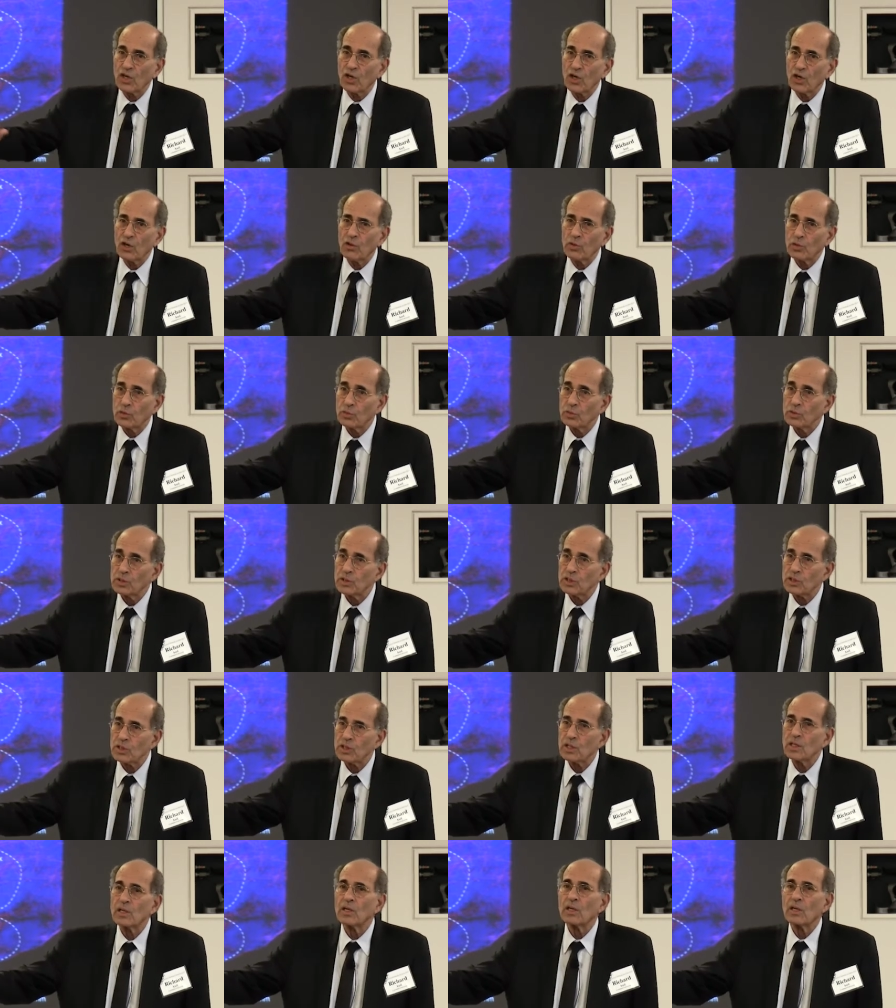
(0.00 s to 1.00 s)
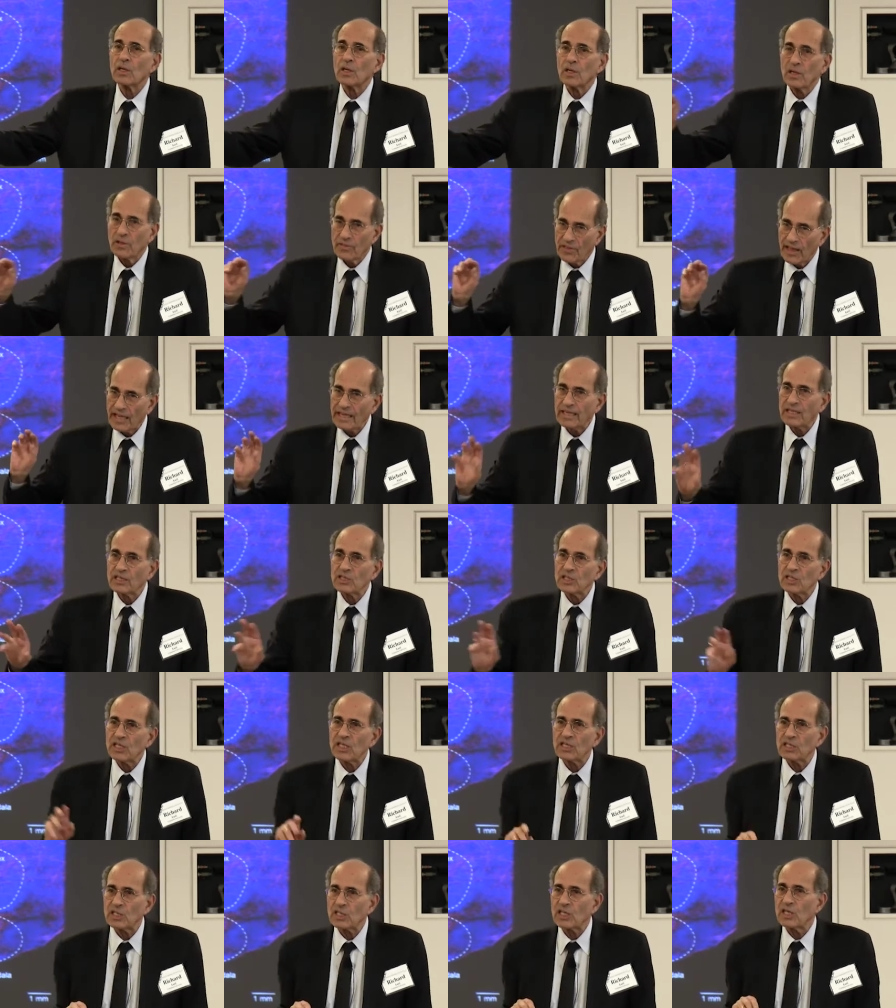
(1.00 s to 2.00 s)
cues that
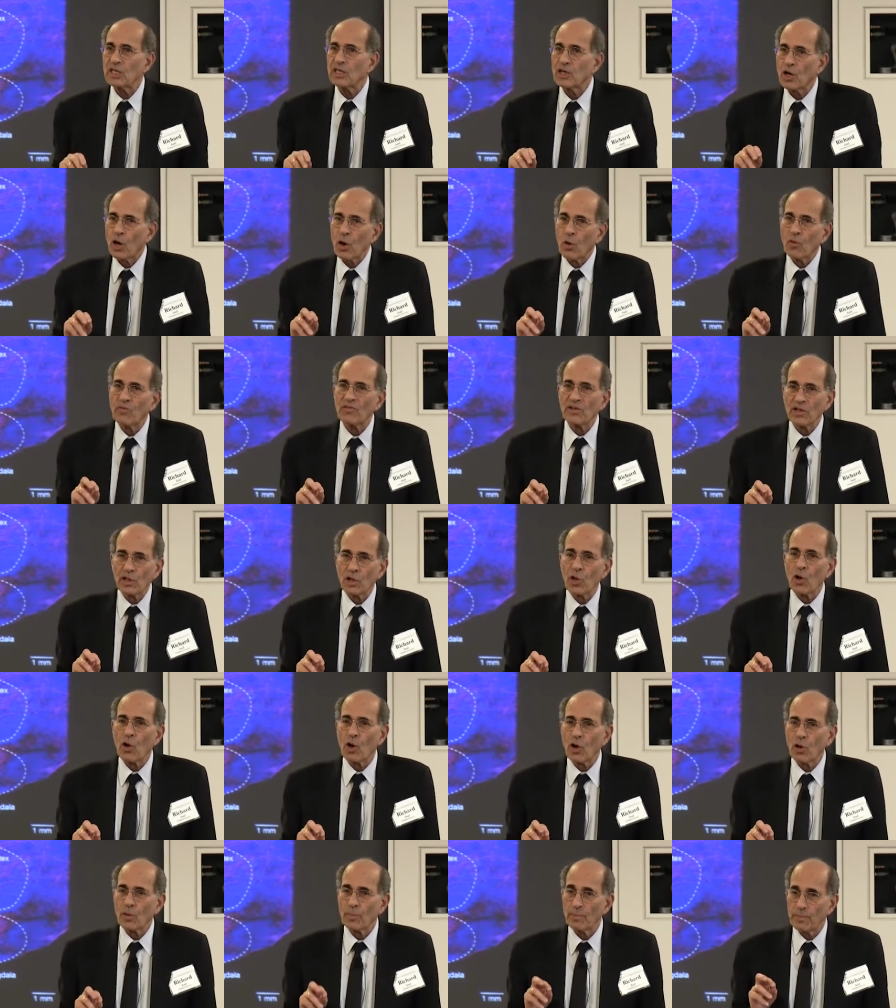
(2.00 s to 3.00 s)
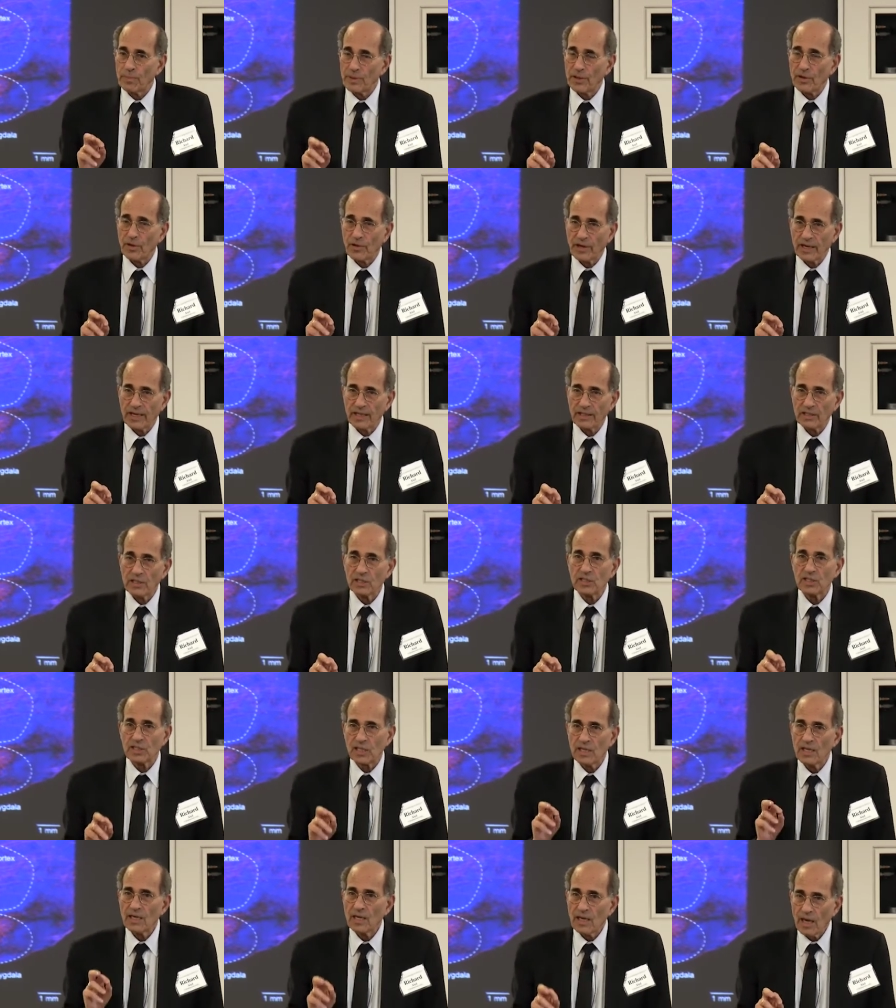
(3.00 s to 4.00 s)
existed over long
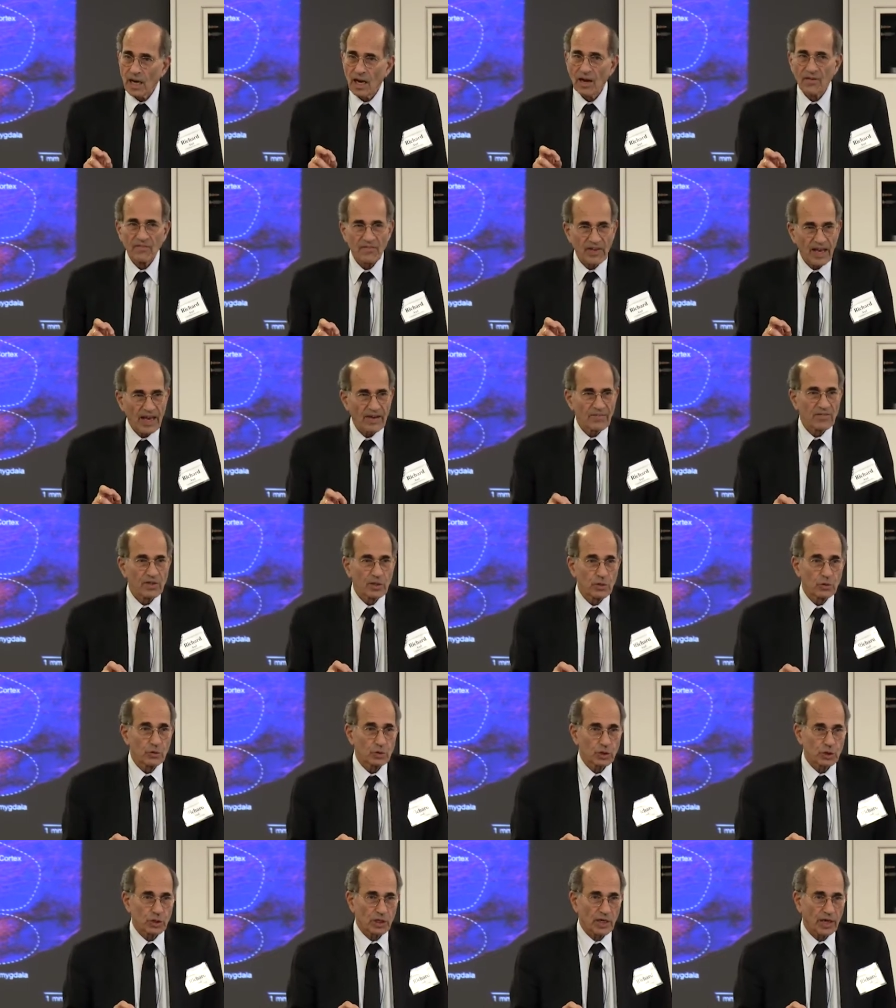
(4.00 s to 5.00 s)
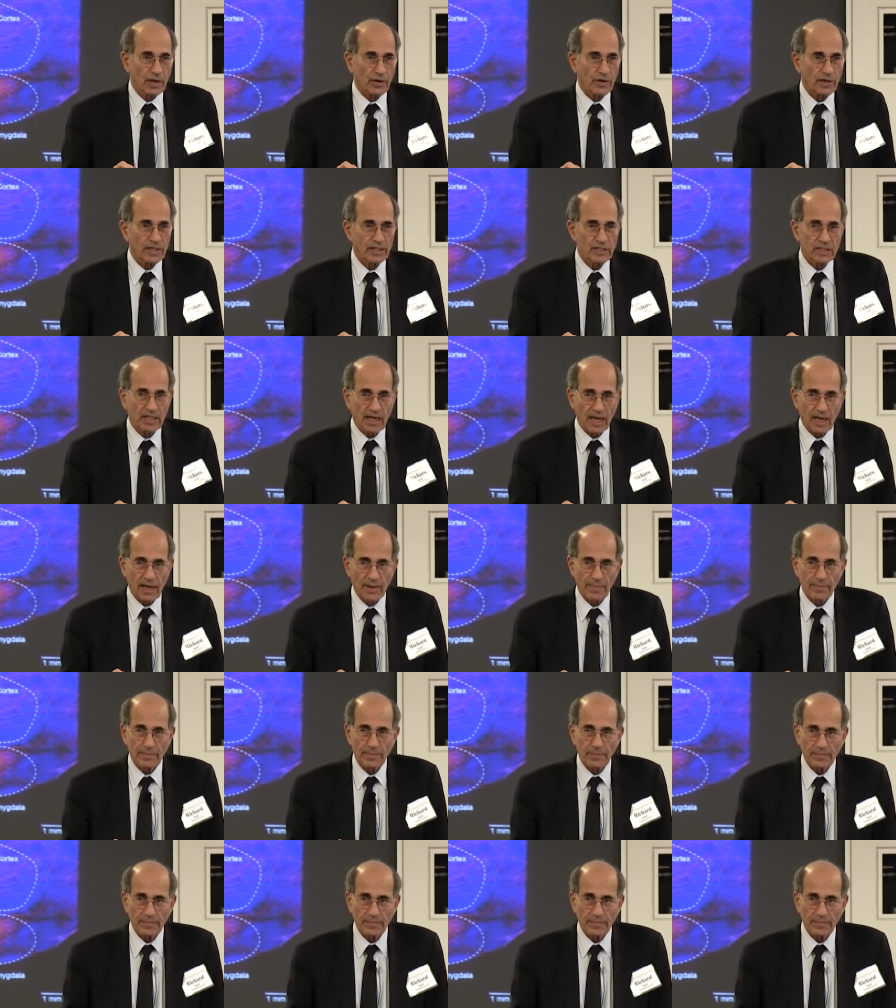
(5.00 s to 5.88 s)
periods of evolutionary time.